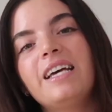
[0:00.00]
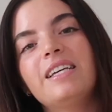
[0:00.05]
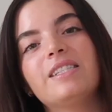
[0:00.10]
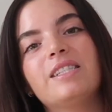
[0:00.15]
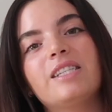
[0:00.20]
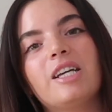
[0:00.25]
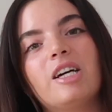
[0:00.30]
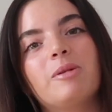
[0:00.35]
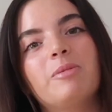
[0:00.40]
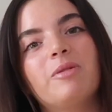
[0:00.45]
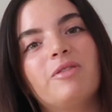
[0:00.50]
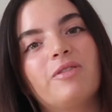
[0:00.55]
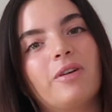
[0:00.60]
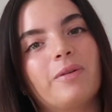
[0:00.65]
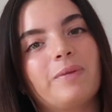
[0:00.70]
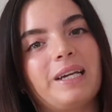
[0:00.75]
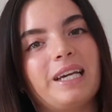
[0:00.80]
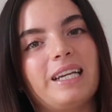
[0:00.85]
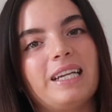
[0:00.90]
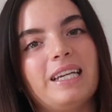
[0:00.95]
So before
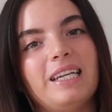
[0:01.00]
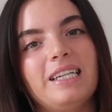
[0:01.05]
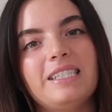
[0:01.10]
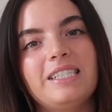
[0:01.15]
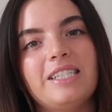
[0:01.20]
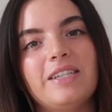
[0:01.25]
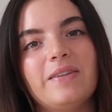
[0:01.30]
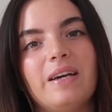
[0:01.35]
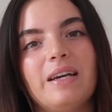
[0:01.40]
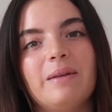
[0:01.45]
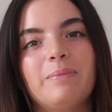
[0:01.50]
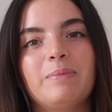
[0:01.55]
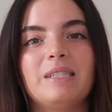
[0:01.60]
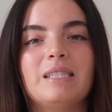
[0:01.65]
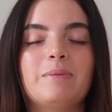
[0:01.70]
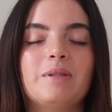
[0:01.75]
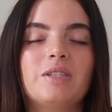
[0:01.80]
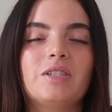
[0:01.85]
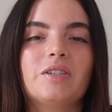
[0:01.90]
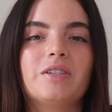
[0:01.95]
we get into it,
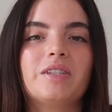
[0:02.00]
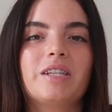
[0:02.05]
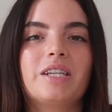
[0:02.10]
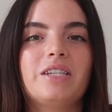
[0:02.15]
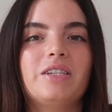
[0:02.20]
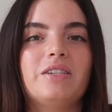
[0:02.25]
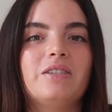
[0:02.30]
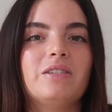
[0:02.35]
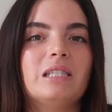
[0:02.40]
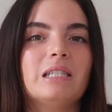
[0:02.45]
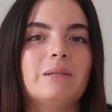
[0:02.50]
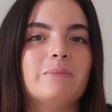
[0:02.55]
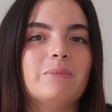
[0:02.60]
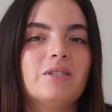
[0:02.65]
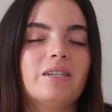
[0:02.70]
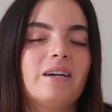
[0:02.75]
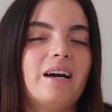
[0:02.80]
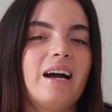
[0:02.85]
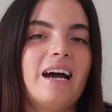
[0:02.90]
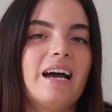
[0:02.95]
please make sure that you
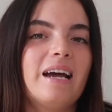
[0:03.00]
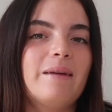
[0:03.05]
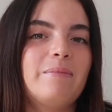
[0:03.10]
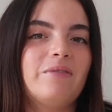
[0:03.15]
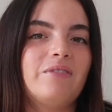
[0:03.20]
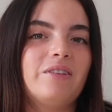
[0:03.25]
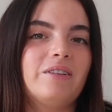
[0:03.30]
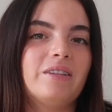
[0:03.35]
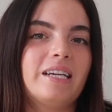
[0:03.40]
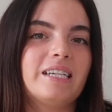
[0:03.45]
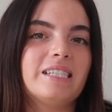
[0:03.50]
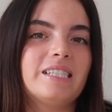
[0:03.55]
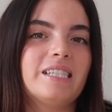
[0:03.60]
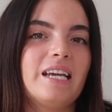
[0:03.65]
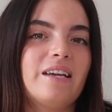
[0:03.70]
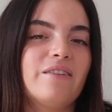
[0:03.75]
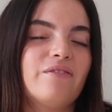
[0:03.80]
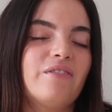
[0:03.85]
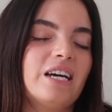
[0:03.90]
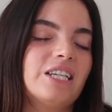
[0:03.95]
subscribe if you like
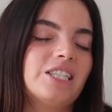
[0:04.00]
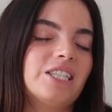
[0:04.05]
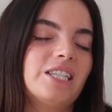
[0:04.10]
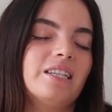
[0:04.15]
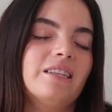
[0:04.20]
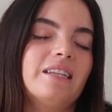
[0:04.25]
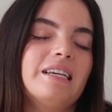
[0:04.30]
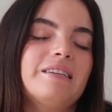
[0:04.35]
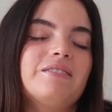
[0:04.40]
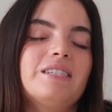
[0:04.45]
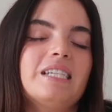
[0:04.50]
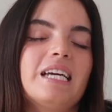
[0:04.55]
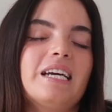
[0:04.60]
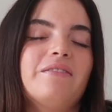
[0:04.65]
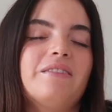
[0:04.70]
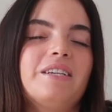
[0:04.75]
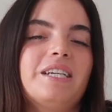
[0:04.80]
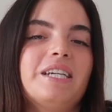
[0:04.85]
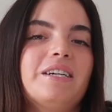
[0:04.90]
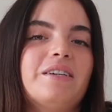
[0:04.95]
seeing fashion and
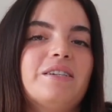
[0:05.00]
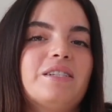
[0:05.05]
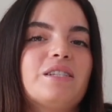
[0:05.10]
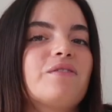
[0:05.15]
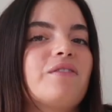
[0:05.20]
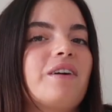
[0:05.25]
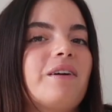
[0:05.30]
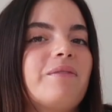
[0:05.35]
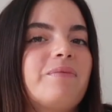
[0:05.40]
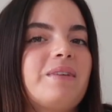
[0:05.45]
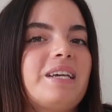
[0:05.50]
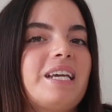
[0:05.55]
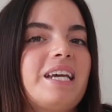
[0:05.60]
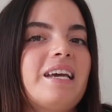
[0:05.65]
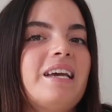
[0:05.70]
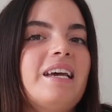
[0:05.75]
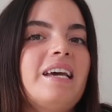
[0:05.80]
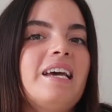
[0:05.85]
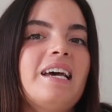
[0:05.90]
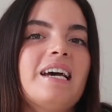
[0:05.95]
lifestyle videos from
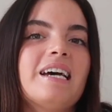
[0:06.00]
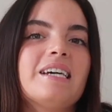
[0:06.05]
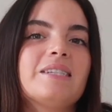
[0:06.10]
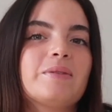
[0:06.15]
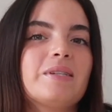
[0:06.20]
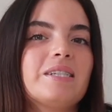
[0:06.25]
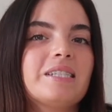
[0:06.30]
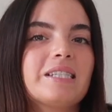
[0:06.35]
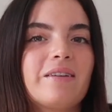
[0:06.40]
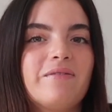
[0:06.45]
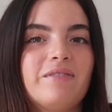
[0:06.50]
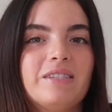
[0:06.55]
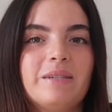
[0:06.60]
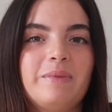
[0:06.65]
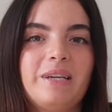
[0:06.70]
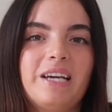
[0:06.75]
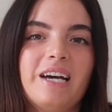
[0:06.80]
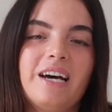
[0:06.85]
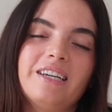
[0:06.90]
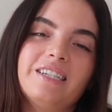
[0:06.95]
me, as well as come visit
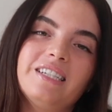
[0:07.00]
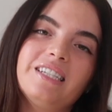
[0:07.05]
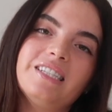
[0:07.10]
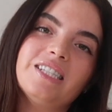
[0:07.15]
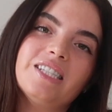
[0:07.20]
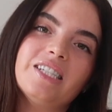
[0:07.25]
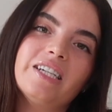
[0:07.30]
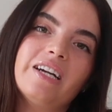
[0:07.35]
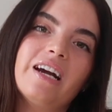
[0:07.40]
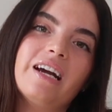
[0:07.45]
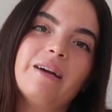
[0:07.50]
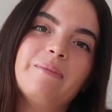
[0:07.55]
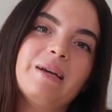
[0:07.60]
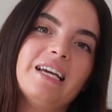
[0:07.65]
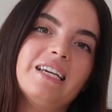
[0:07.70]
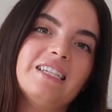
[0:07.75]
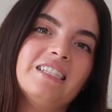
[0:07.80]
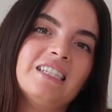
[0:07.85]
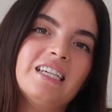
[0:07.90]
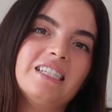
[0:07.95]
me on Instagram
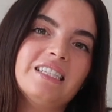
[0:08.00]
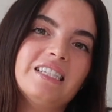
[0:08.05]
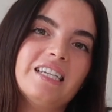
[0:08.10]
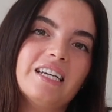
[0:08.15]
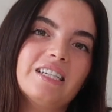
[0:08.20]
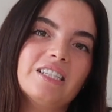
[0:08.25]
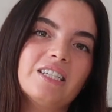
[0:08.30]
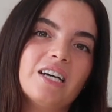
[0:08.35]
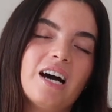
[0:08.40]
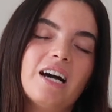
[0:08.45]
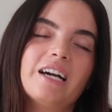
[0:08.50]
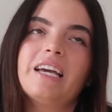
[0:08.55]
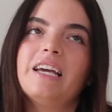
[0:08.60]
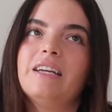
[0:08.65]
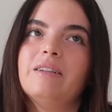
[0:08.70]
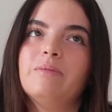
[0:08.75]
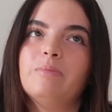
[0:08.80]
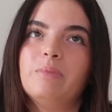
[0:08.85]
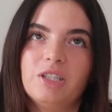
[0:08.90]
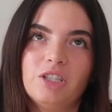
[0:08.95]
and TikTok
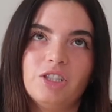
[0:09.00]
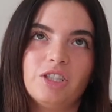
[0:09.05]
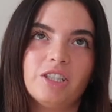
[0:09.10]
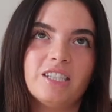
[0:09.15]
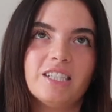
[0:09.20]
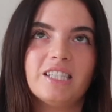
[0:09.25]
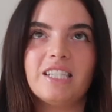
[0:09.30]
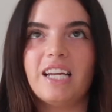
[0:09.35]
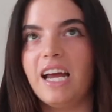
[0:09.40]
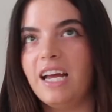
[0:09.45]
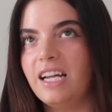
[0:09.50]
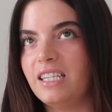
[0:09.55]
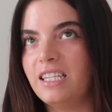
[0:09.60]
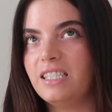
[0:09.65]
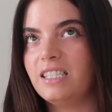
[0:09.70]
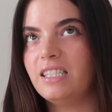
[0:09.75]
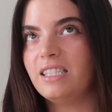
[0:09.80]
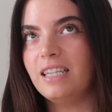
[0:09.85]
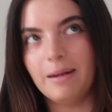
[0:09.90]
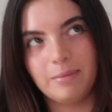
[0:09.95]
and Pinterest
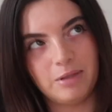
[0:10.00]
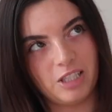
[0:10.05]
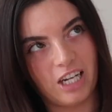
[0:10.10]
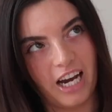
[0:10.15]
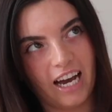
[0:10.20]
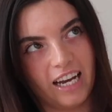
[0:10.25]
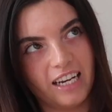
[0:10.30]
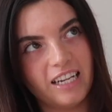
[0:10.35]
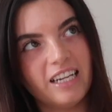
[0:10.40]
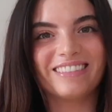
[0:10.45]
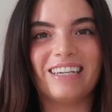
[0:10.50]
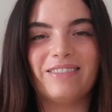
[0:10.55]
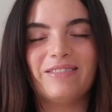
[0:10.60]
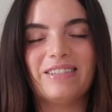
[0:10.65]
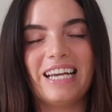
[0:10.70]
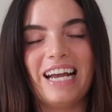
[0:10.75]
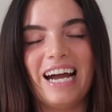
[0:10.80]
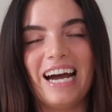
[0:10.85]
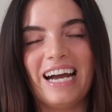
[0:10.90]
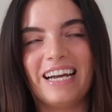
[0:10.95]
and Snapchat. Come
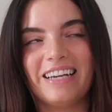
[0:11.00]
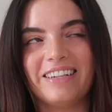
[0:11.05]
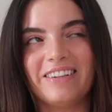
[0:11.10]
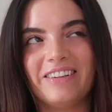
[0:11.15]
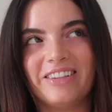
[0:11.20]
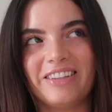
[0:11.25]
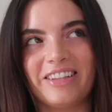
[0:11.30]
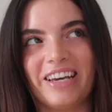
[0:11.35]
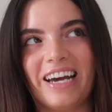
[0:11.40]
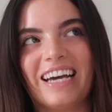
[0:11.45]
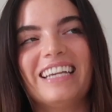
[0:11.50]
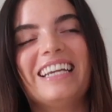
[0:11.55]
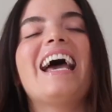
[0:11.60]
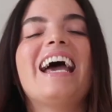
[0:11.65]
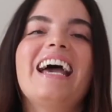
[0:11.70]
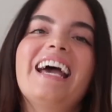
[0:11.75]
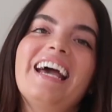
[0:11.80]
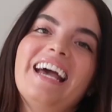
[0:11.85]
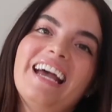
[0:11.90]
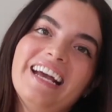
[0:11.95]
say hi on all that.
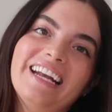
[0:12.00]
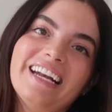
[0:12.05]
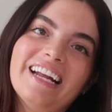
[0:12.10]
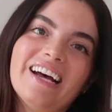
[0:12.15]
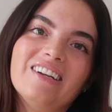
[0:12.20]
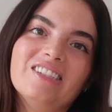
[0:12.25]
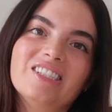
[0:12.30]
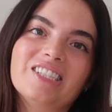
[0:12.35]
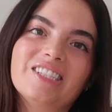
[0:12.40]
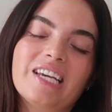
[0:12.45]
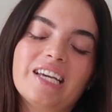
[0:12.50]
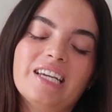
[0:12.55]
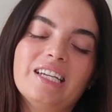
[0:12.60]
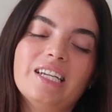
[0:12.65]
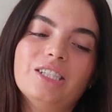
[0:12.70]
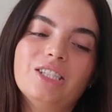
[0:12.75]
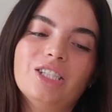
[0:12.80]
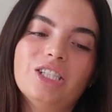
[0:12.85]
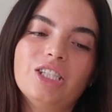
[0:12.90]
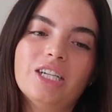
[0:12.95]
And I'll just get
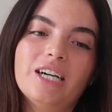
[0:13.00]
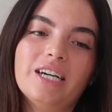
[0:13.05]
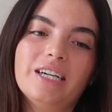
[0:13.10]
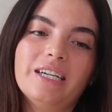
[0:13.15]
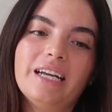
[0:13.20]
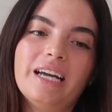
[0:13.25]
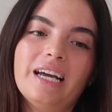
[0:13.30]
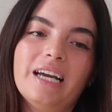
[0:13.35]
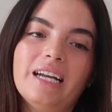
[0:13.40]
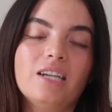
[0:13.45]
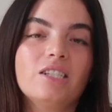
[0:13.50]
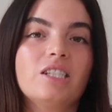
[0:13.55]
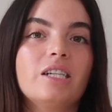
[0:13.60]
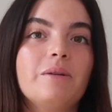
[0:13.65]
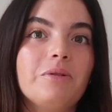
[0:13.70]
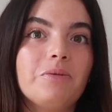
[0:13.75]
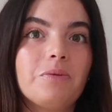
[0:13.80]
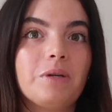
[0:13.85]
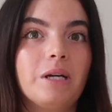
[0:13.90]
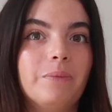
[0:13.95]
started. I'll
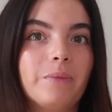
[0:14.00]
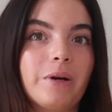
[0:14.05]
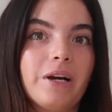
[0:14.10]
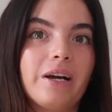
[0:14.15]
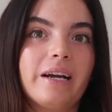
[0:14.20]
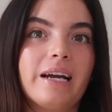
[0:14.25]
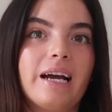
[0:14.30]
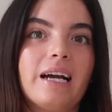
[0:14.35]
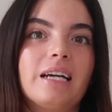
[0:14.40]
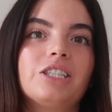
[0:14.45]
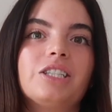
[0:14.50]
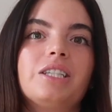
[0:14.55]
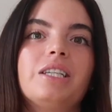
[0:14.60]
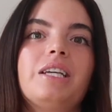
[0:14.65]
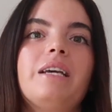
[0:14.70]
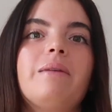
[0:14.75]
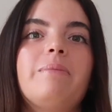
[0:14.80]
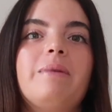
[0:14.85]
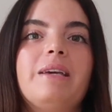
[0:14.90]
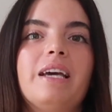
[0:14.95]
start with what I'm wearing,
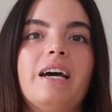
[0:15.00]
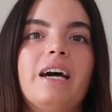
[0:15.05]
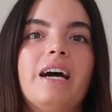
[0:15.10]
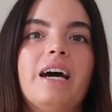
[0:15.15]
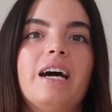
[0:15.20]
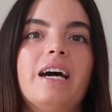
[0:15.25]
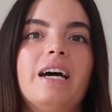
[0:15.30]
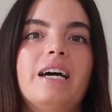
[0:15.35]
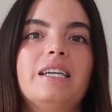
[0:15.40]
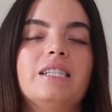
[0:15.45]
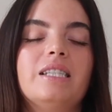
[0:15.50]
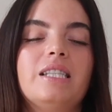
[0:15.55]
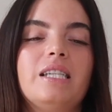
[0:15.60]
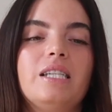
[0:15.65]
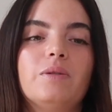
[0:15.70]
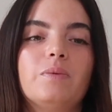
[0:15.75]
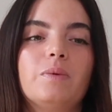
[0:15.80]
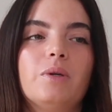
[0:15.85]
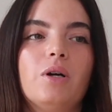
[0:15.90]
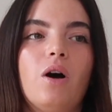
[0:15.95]
actually, because
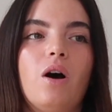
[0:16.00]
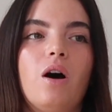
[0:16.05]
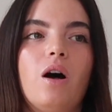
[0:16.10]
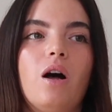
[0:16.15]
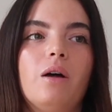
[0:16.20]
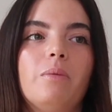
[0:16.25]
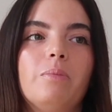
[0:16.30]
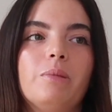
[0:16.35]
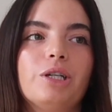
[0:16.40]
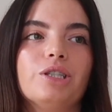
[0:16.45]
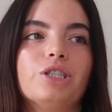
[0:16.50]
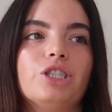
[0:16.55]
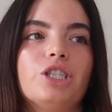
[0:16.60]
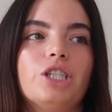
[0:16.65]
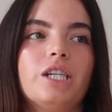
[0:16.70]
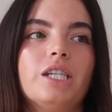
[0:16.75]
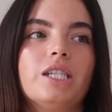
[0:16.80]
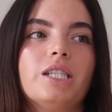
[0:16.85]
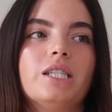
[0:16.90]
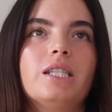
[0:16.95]
these were all
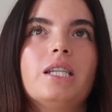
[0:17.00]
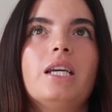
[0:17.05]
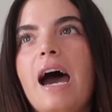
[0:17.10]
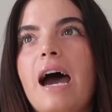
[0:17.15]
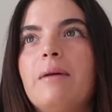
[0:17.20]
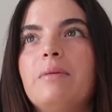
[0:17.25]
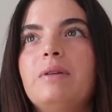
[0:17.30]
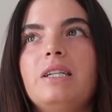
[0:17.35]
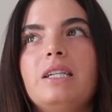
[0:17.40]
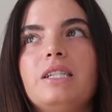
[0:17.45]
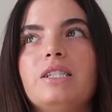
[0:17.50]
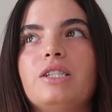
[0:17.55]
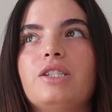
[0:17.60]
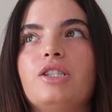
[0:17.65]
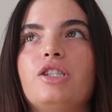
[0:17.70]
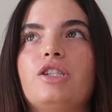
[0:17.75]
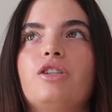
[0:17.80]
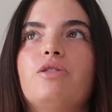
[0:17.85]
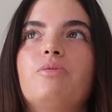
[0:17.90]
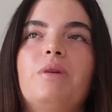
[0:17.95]
purchased, I'm gonna
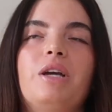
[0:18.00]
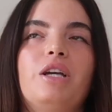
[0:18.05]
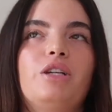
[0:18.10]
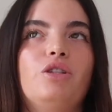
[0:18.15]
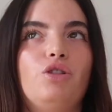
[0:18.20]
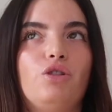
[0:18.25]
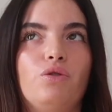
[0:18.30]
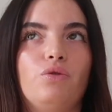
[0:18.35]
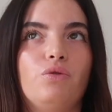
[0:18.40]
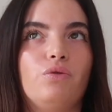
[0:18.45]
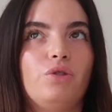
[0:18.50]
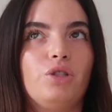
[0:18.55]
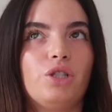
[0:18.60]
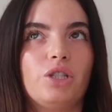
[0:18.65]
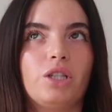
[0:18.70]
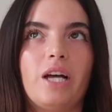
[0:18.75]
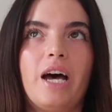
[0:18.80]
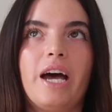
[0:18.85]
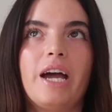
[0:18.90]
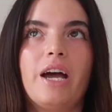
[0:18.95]
assume, like June,
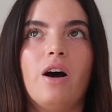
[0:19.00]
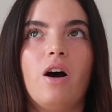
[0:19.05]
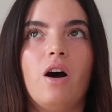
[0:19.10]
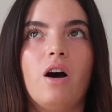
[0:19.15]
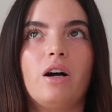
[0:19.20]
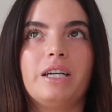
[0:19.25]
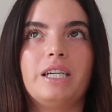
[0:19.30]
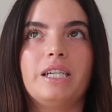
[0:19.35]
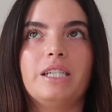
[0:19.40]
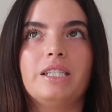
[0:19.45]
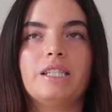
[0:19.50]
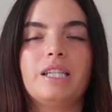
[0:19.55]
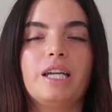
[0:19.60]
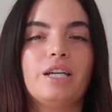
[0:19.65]
July, August.